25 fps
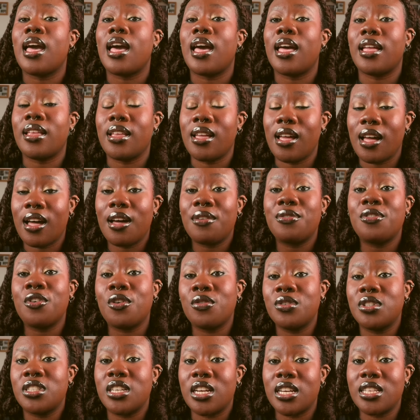And half
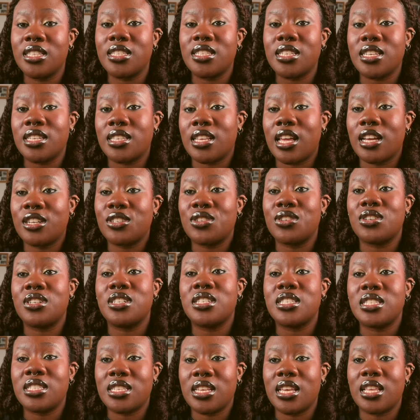of Gen Zs actually
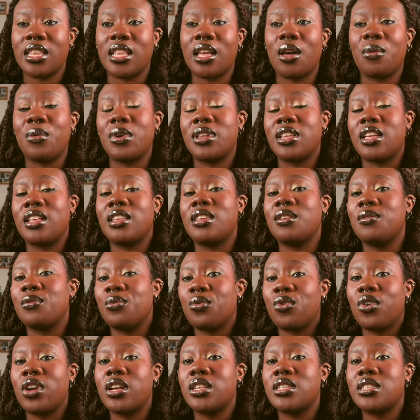say that when an
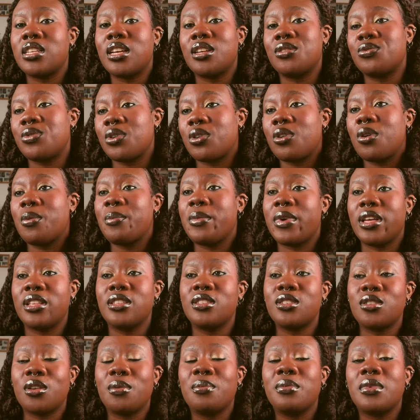influencer
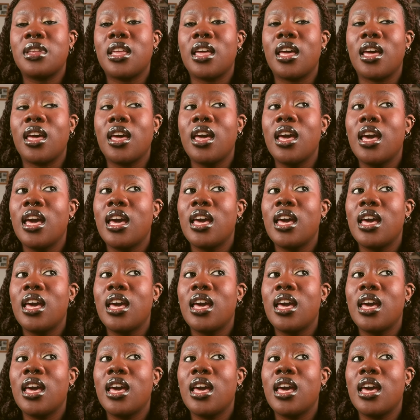recommends something,